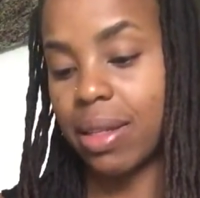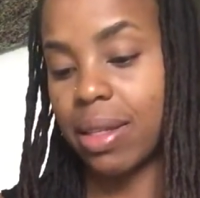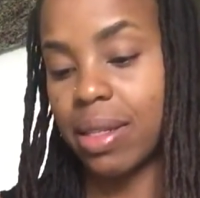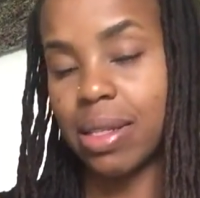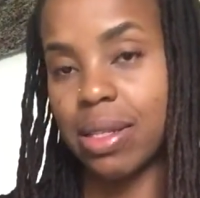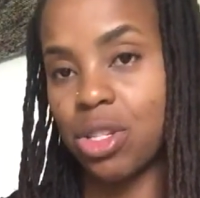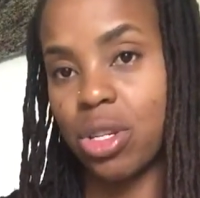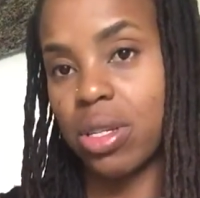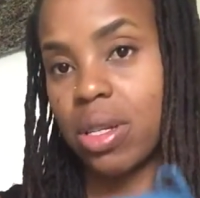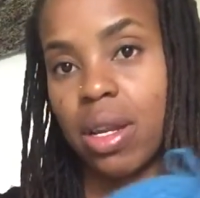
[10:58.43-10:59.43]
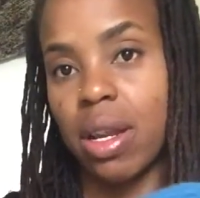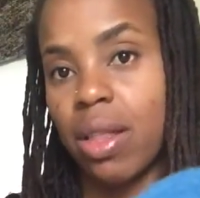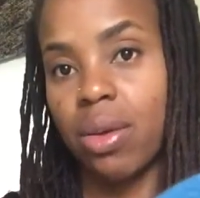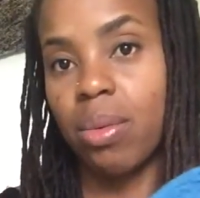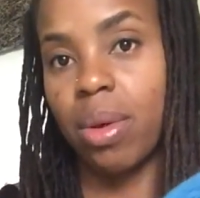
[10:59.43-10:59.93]
this is just
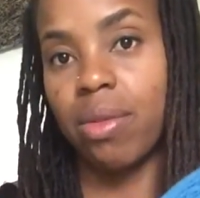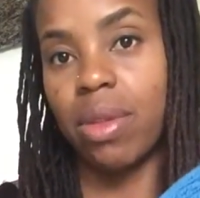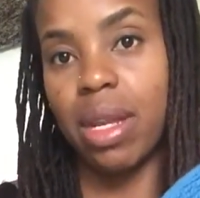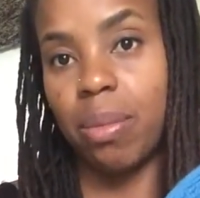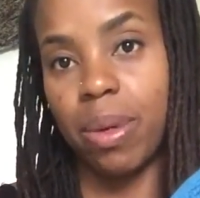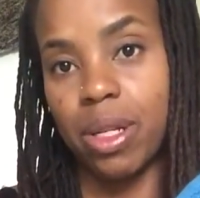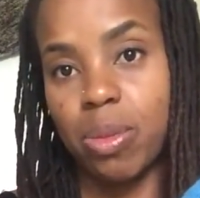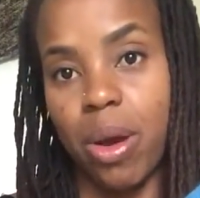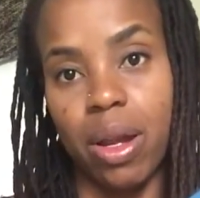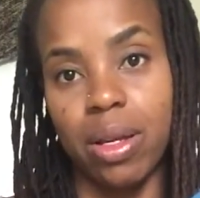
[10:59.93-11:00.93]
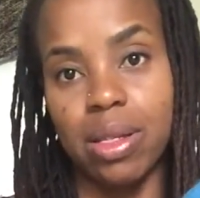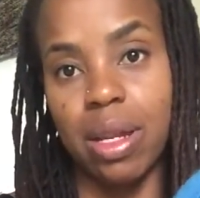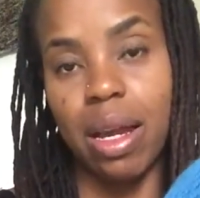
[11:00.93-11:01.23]
another one of the Knit Picks products that